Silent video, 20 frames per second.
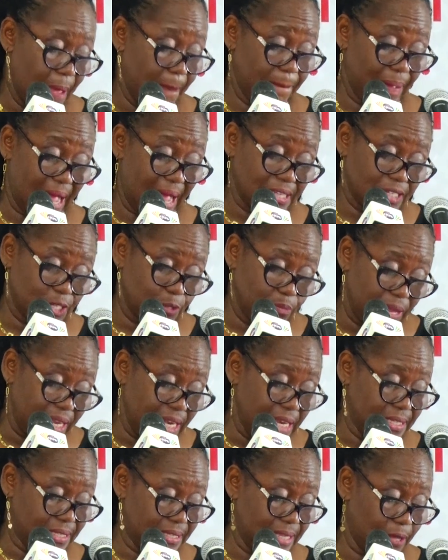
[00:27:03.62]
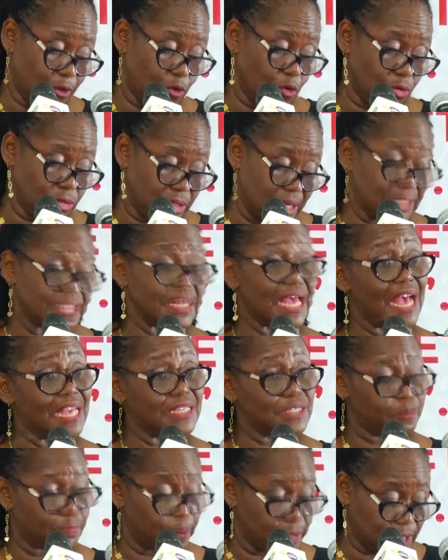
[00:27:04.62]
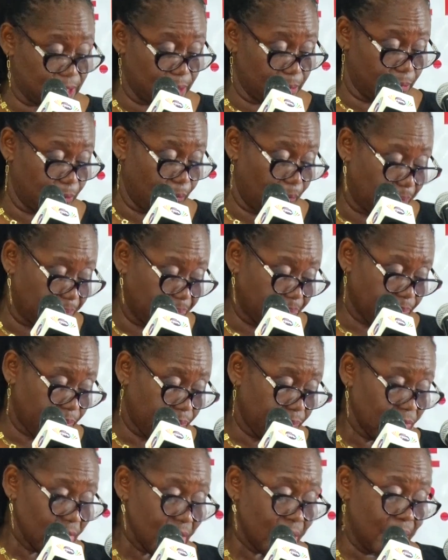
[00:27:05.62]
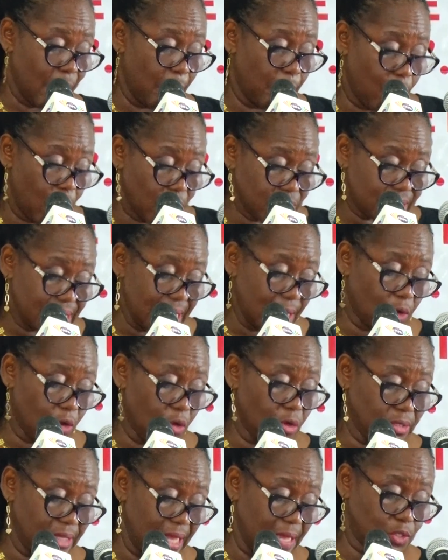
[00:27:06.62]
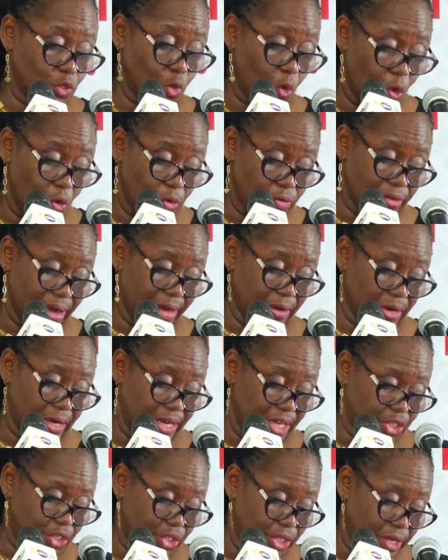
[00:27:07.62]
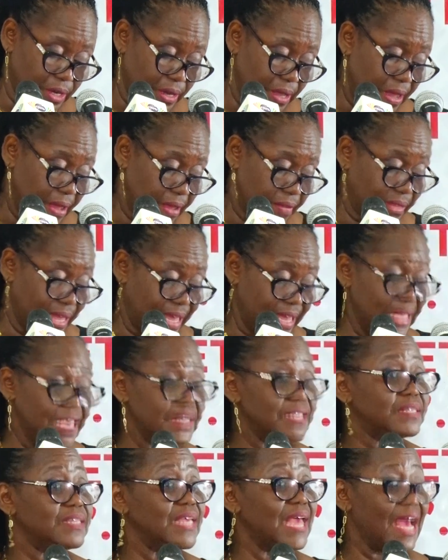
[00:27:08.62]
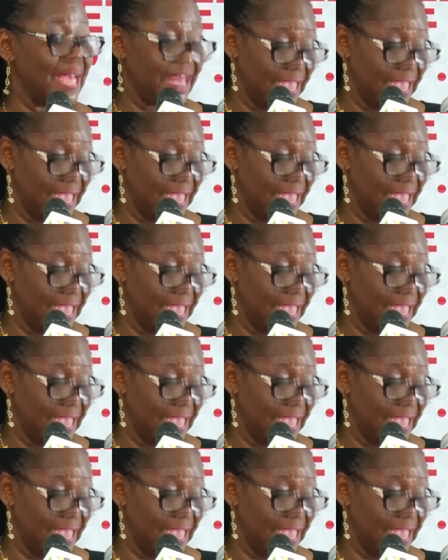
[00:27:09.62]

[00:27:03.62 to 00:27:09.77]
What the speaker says: by as many stakeholders as possible. The more stakeholders own regulation, the easier